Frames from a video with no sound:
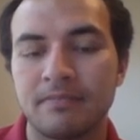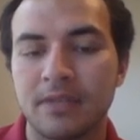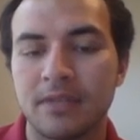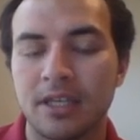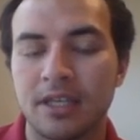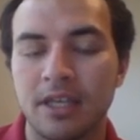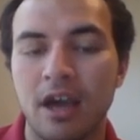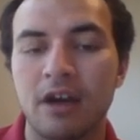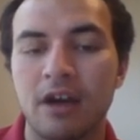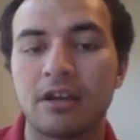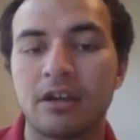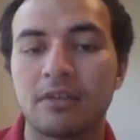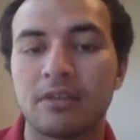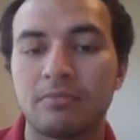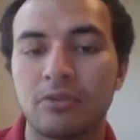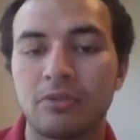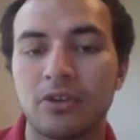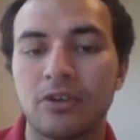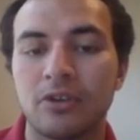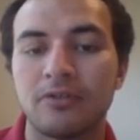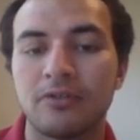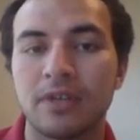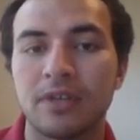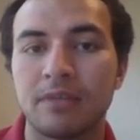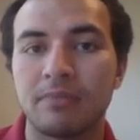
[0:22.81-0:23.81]
young
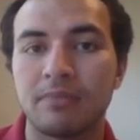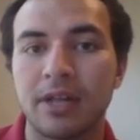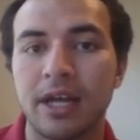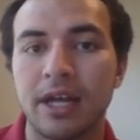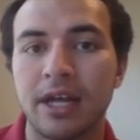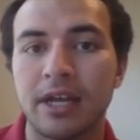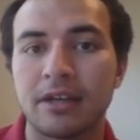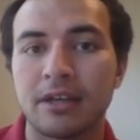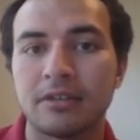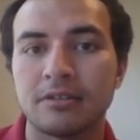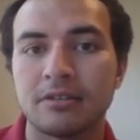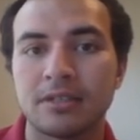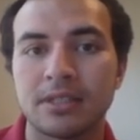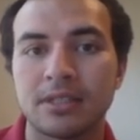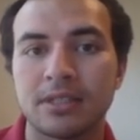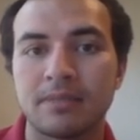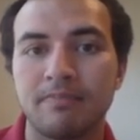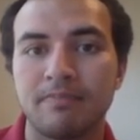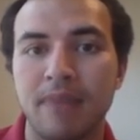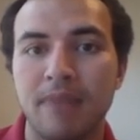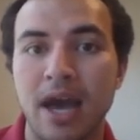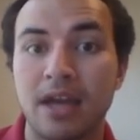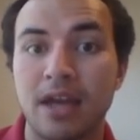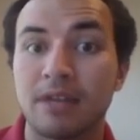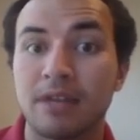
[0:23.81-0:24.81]
improving player who's
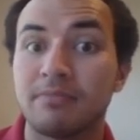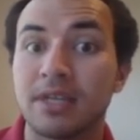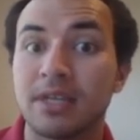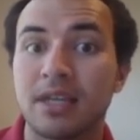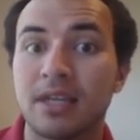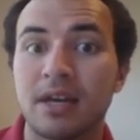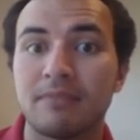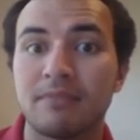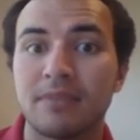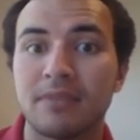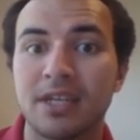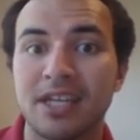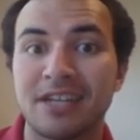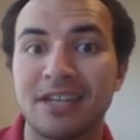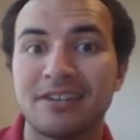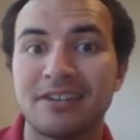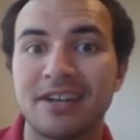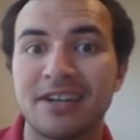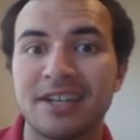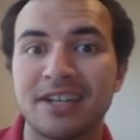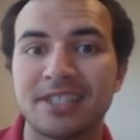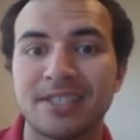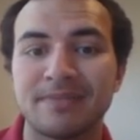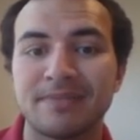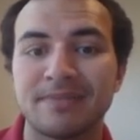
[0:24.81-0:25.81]
bound to become an
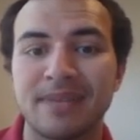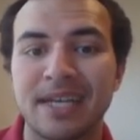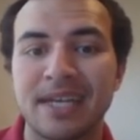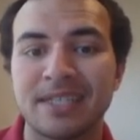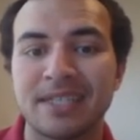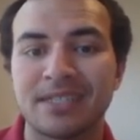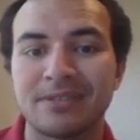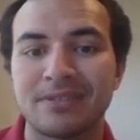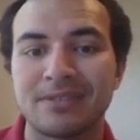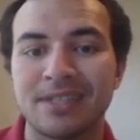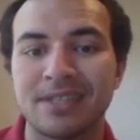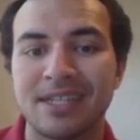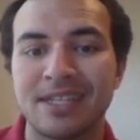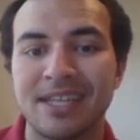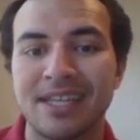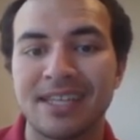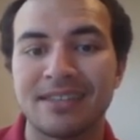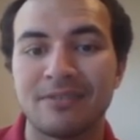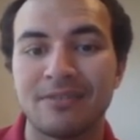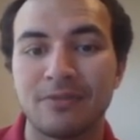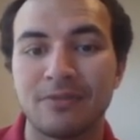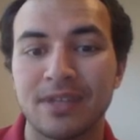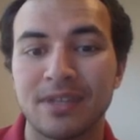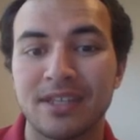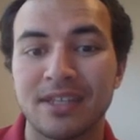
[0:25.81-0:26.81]
International Master
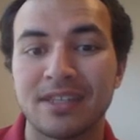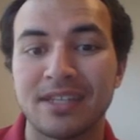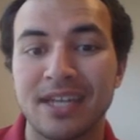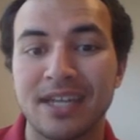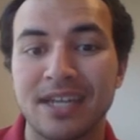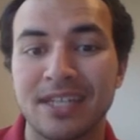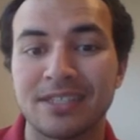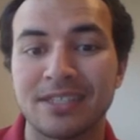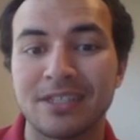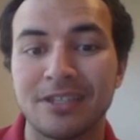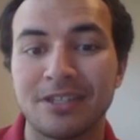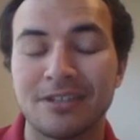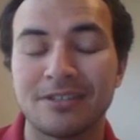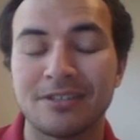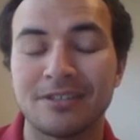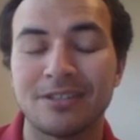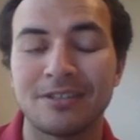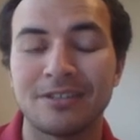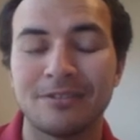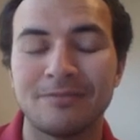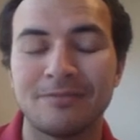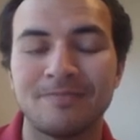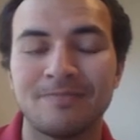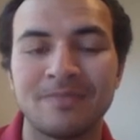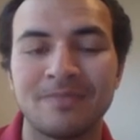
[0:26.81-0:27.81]
within the next year or
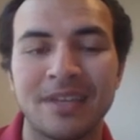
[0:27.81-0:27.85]
two.